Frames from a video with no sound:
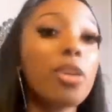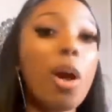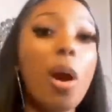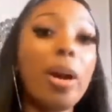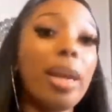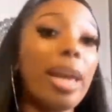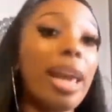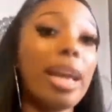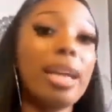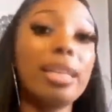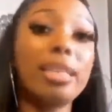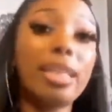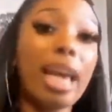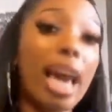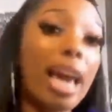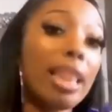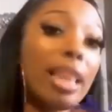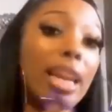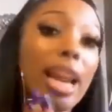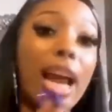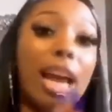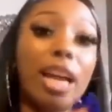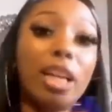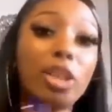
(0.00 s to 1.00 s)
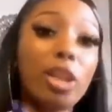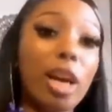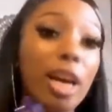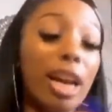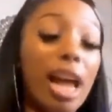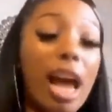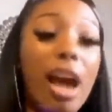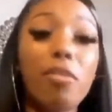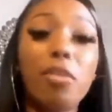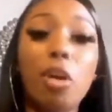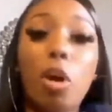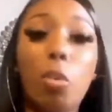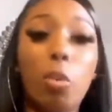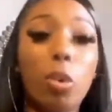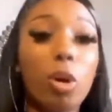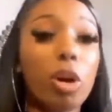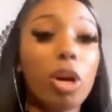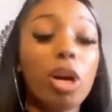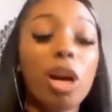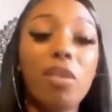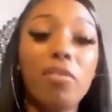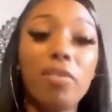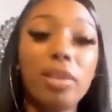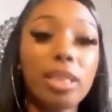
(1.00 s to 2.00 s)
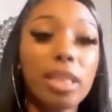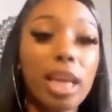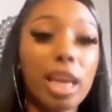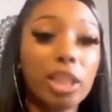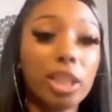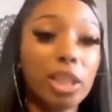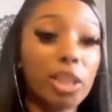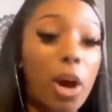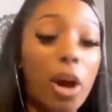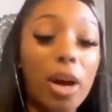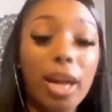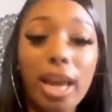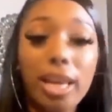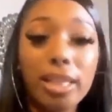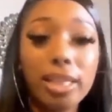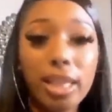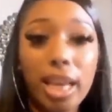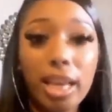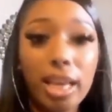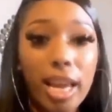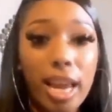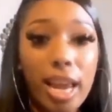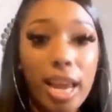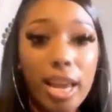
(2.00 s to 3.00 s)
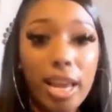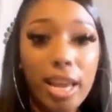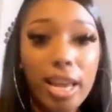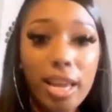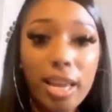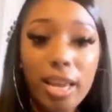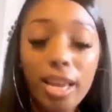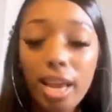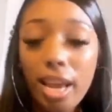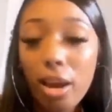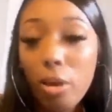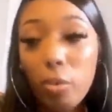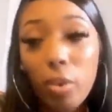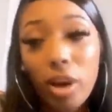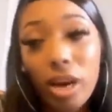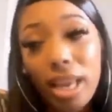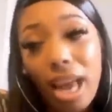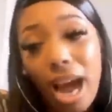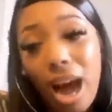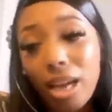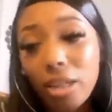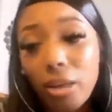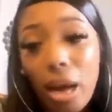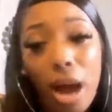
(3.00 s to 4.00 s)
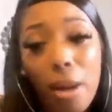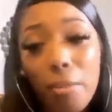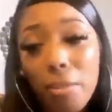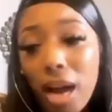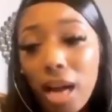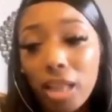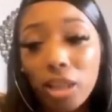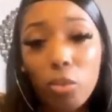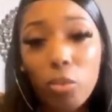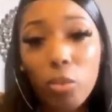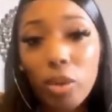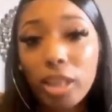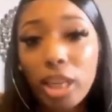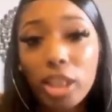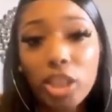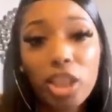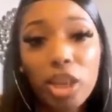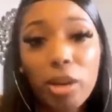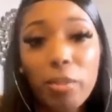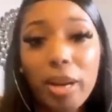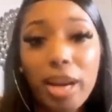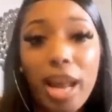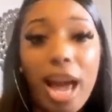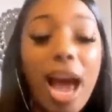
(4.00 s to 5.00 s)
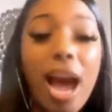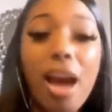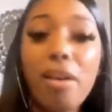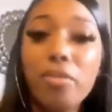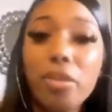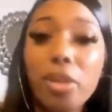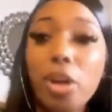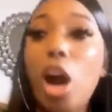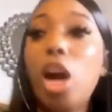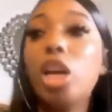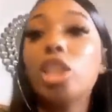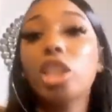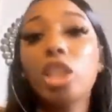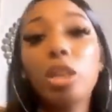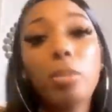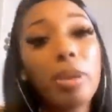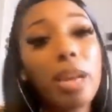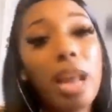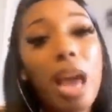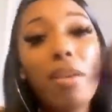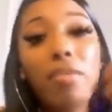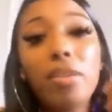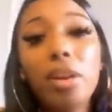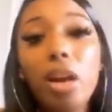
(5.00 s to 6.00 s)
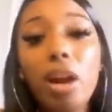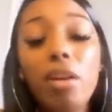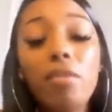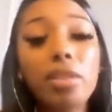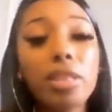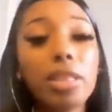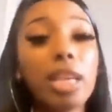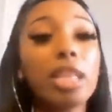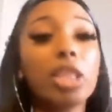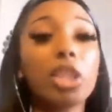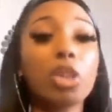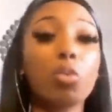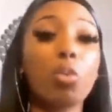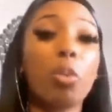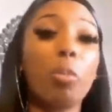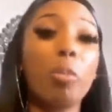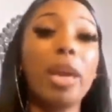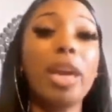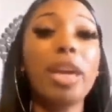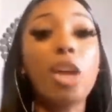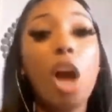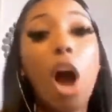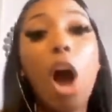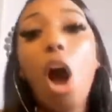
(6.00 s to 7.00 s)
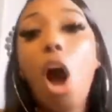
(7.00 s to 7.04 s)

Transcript: Y'all can't say that I ain't trying to have no real conversation. Y'all can't say that. And really, I, am not the one that should have been having. Y'all should have been having conversations with me.